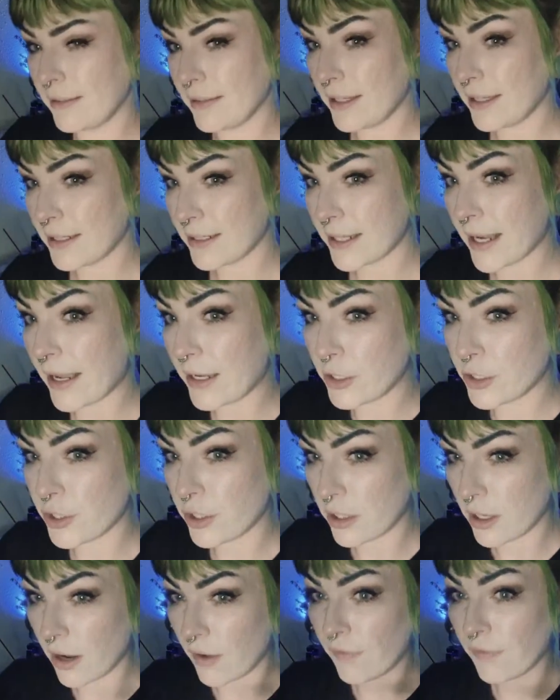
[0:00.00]
the
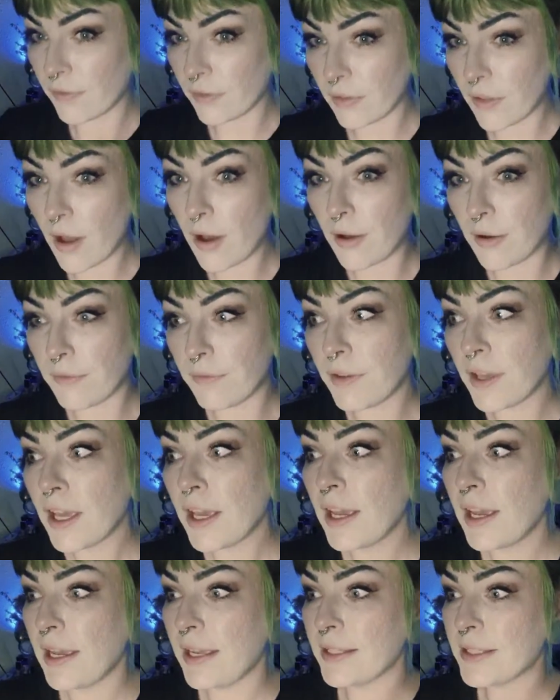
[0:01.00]
intention of love,
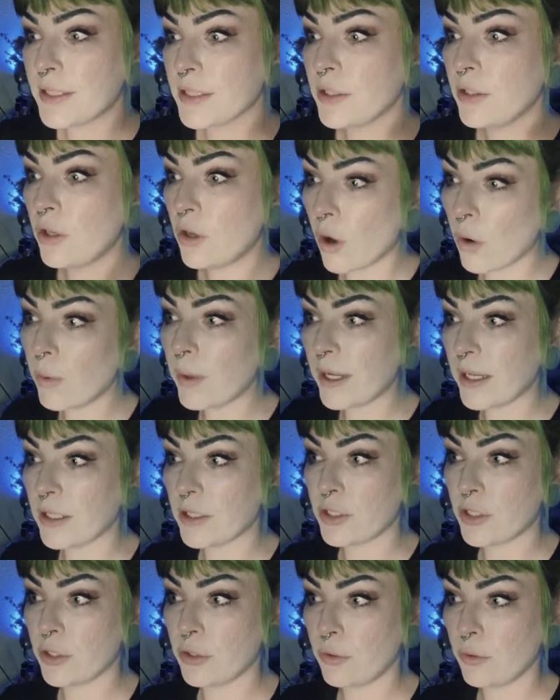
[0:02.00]
it's going
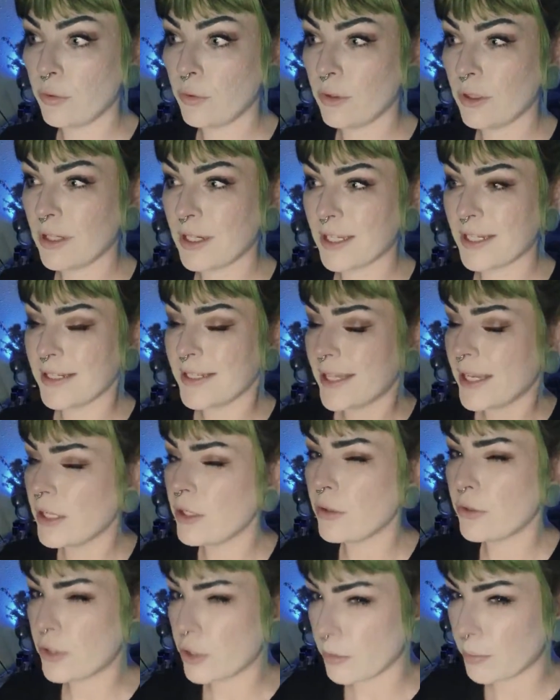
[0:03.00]
to
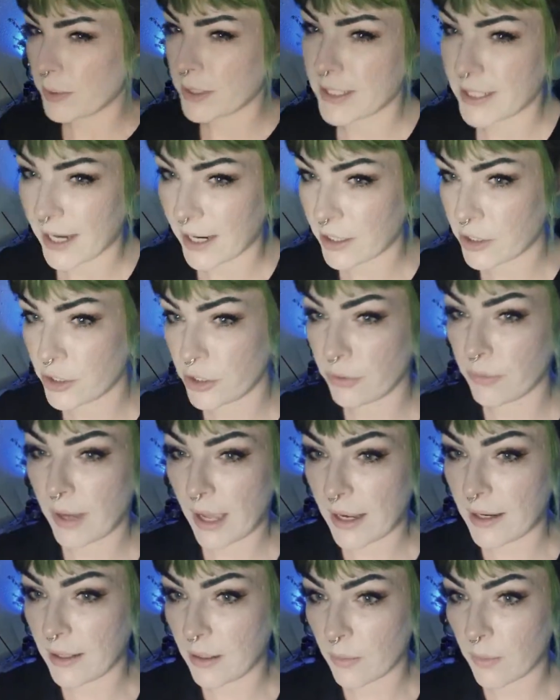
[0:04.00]
continue to protect you
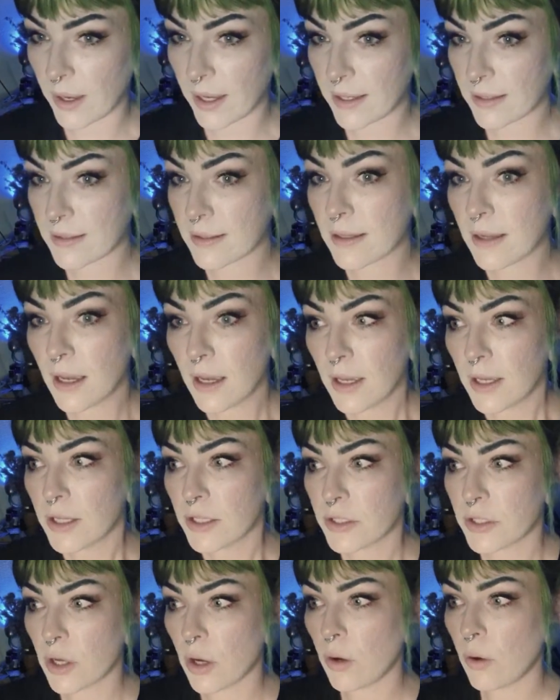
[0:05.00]
anyways.
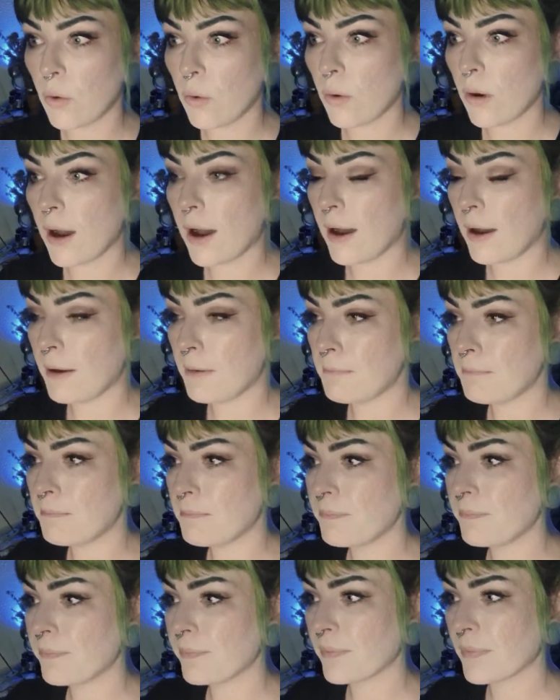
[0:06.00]

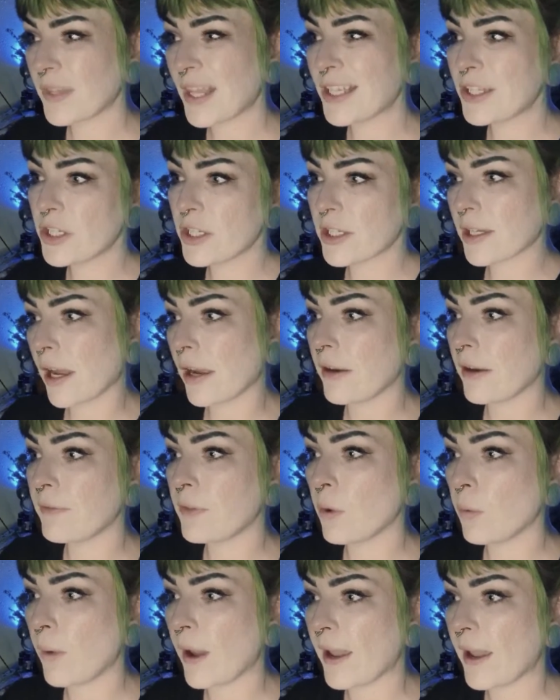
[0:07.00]
So, that's just kind of
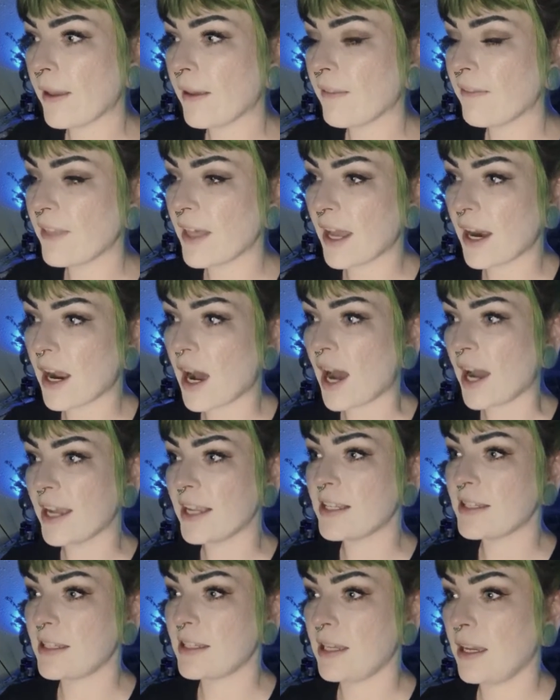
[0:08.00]
the way that I
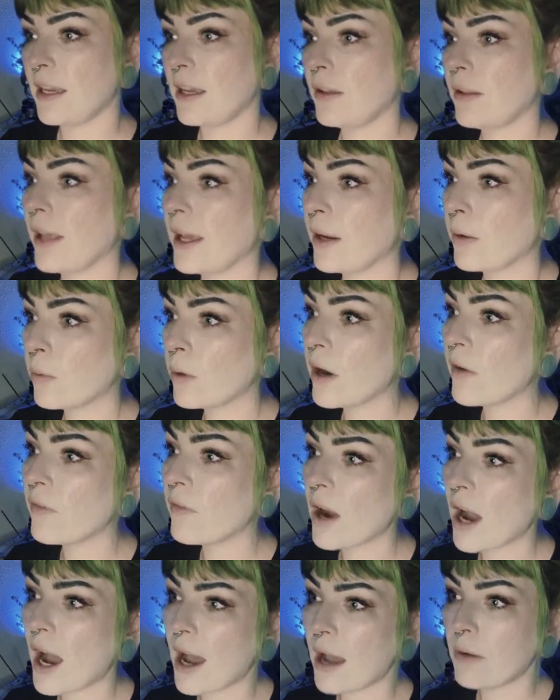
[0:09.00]
see it. Like
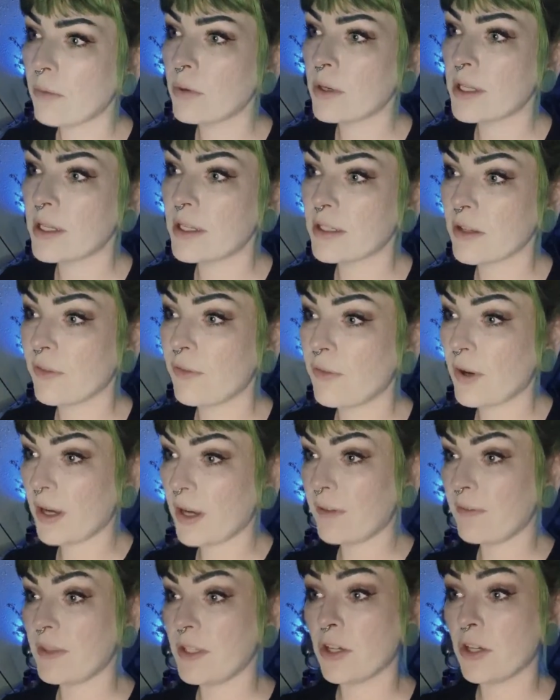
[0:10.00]
whenever I was afraid
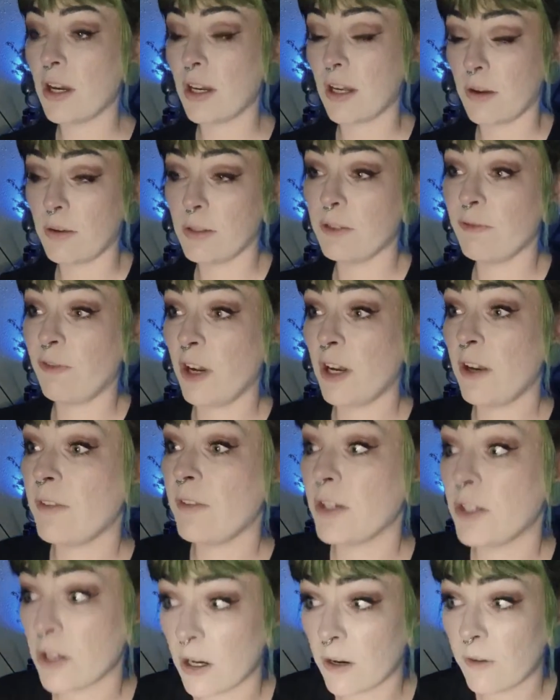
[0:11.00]
of the dark, I was afraid of
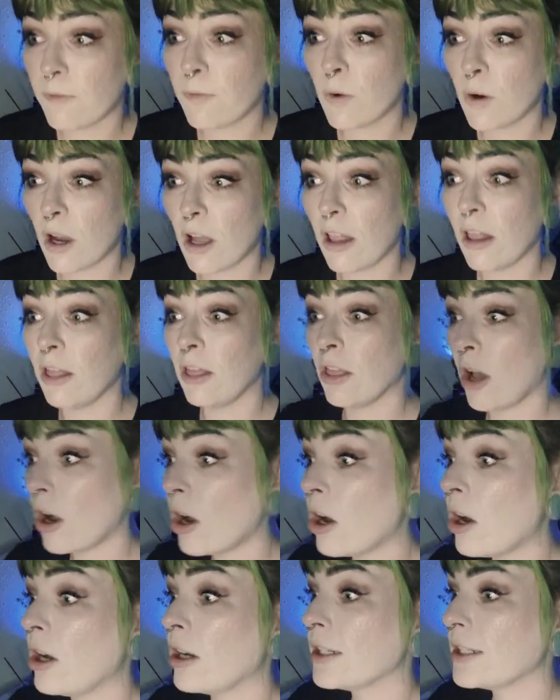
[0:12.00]
the dark for a
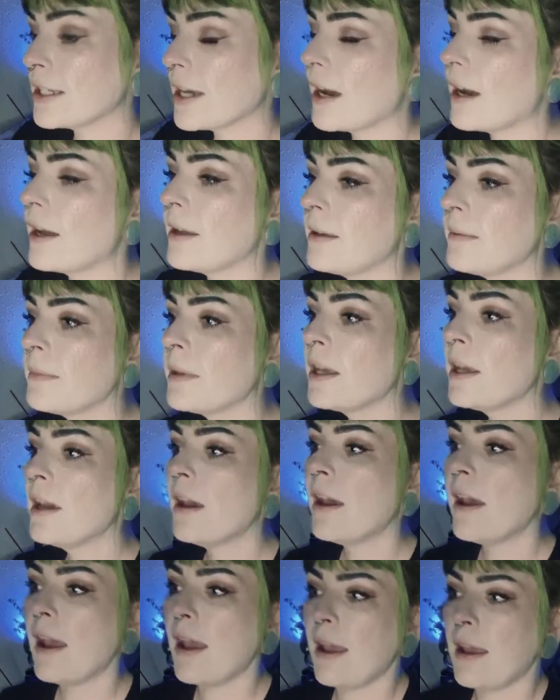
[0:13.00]
long time.
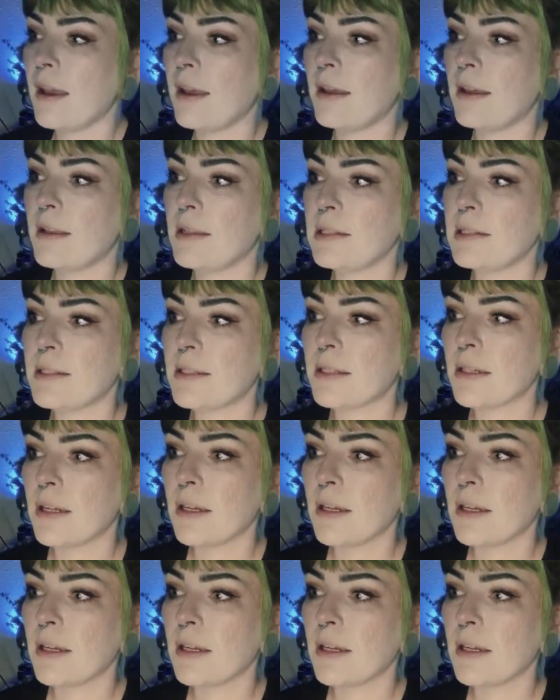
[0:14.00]
And